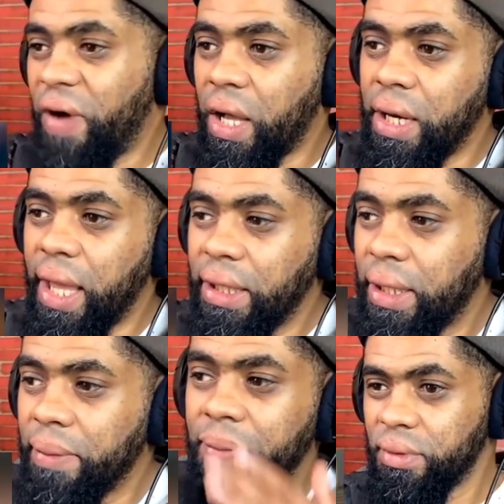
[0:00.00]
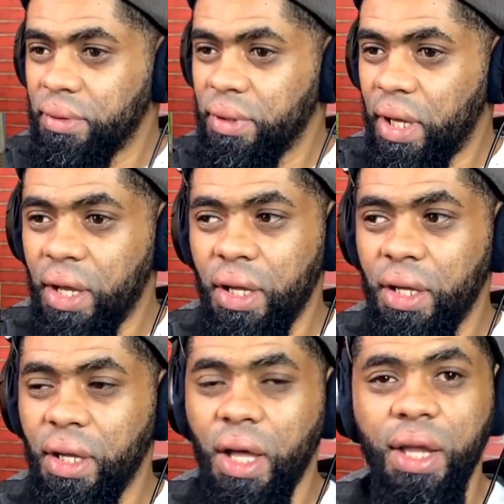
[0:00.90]
Fucking hate them.
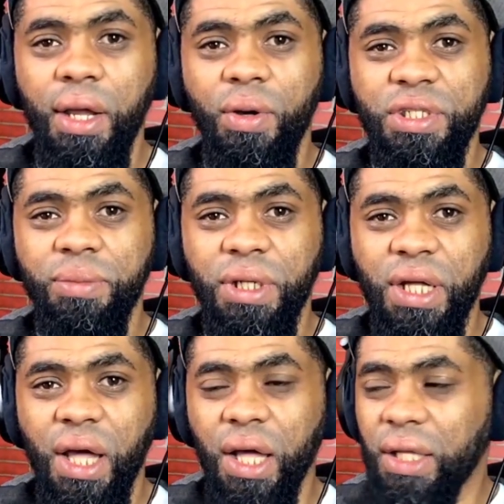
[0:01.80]
I know it's a bit cock.